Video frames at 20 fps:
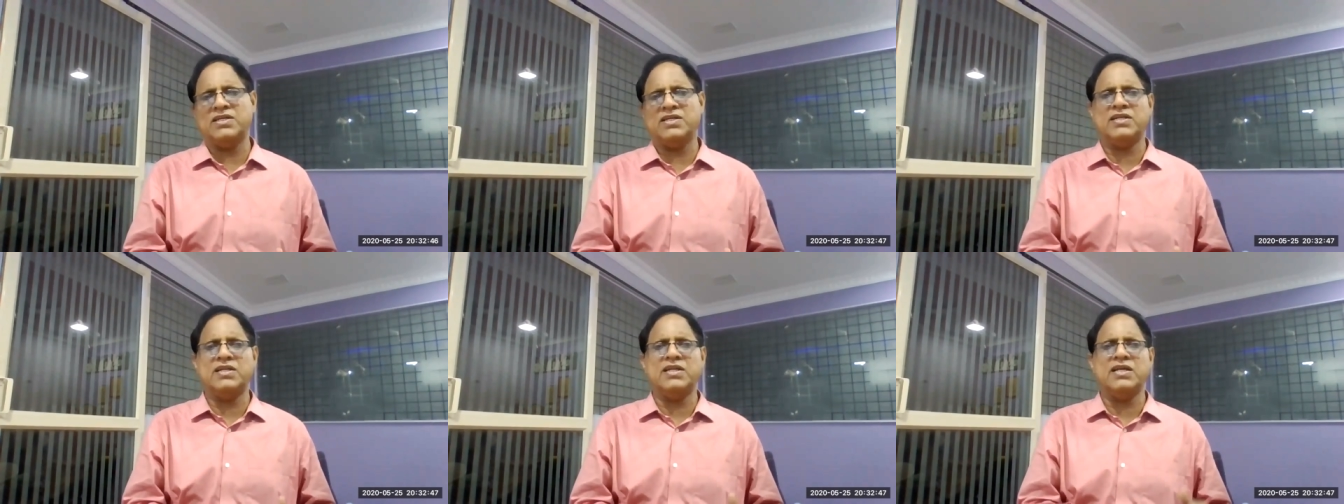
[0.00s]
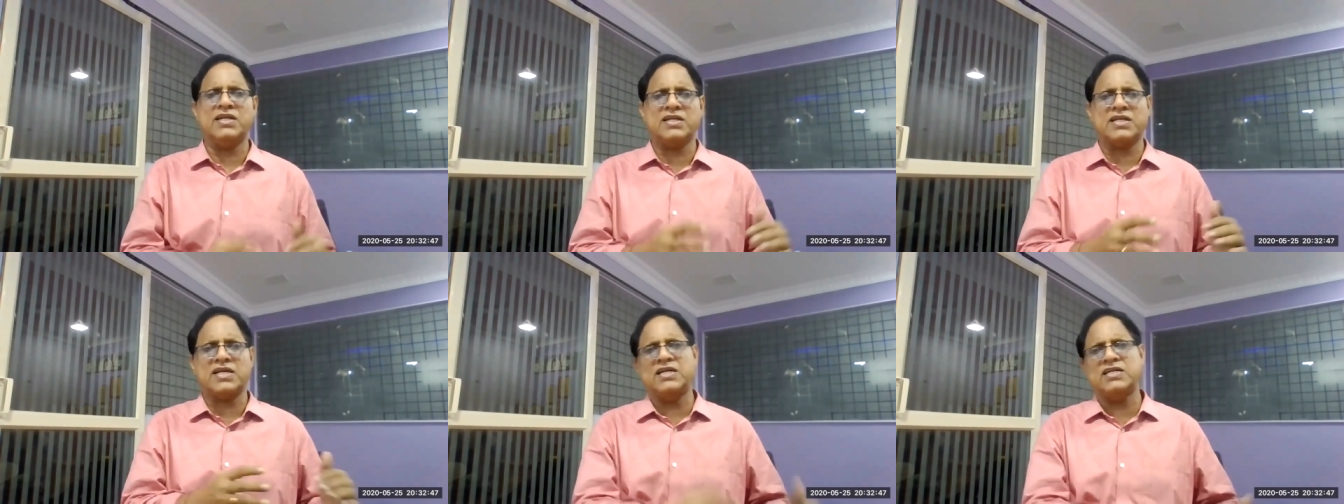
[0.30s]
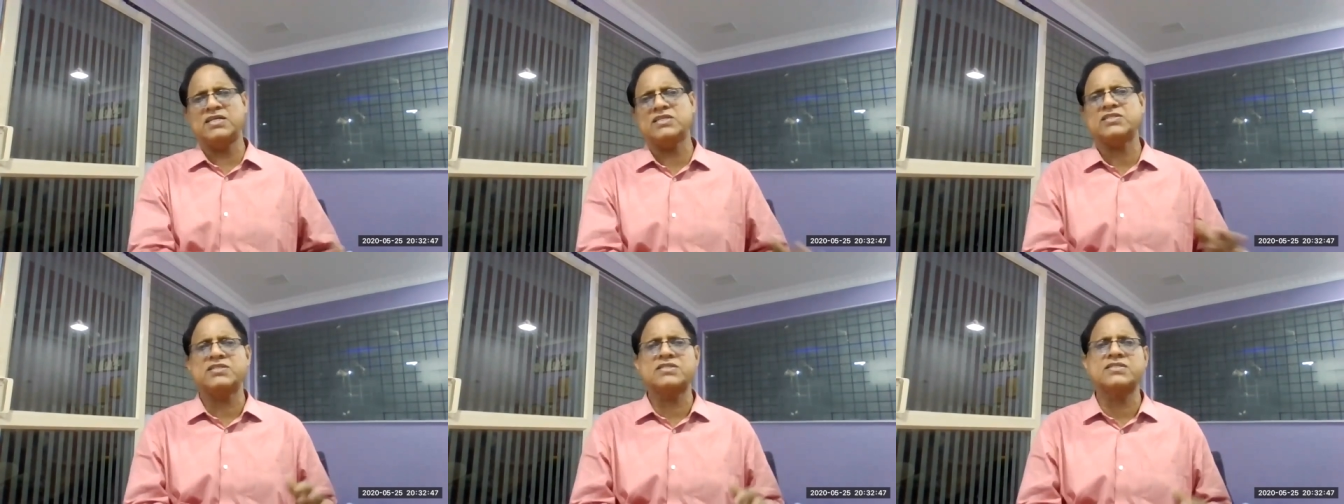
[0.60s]
Indian
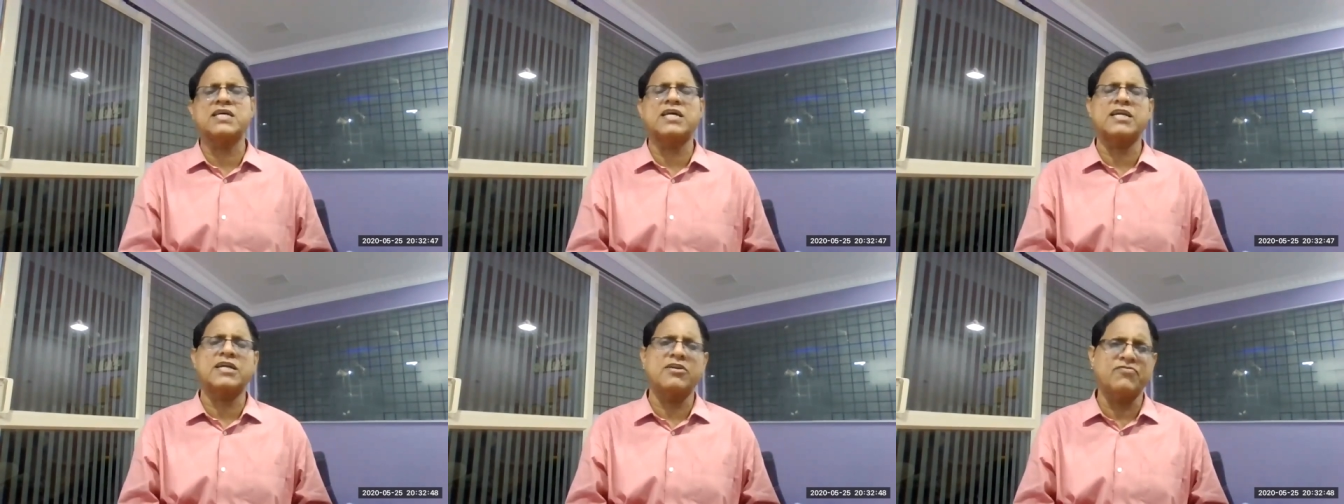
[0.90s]
conditions are